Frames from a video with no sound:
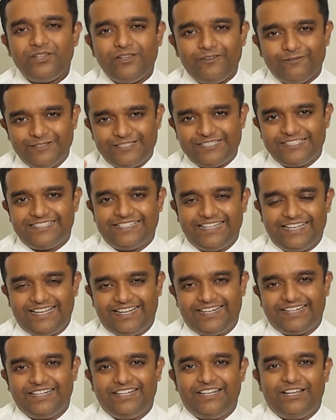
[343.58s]
which is
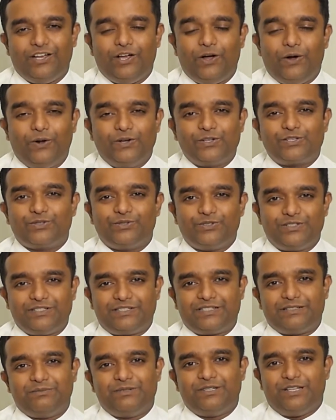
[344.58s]
there also
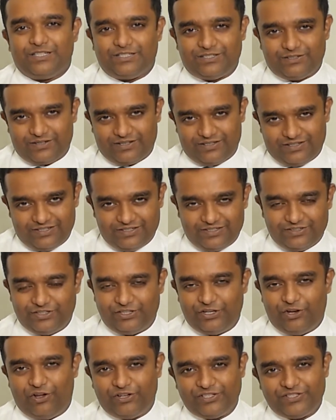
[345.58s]
determines the, the
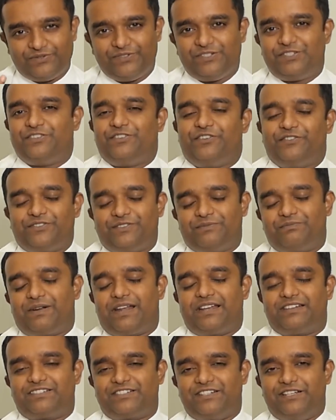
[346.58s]
longevity of the
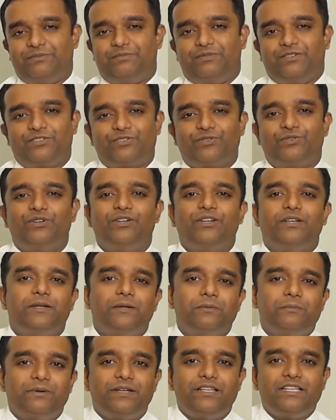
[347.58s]
treatment. So
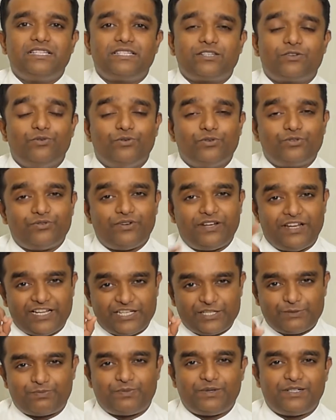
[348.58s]
please go to an
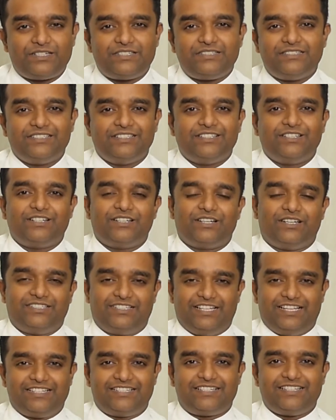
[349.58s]
expert uh,
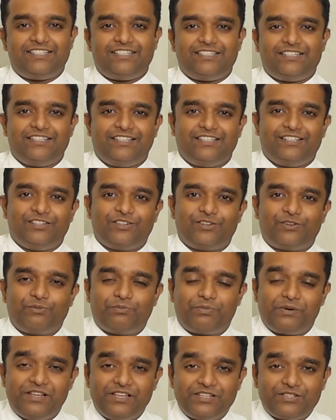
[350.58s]
dentist.
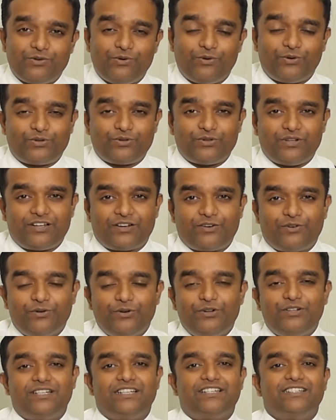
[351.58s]
Please go to a
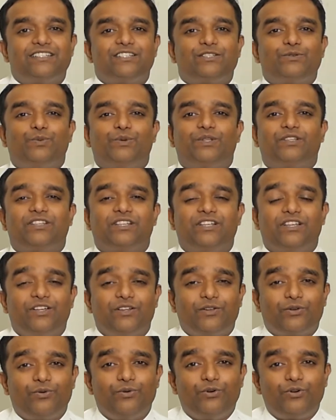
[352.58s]
good dentist with
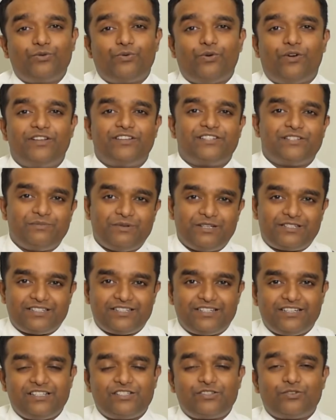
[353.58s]
good quality
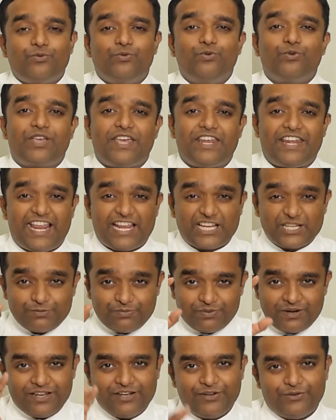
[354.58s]
materials who can
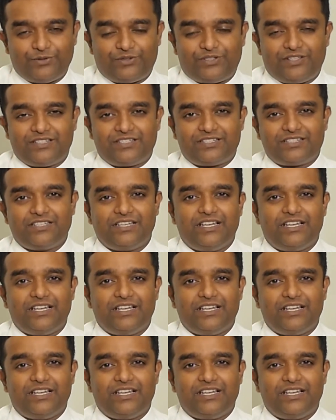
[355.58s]
explain you things.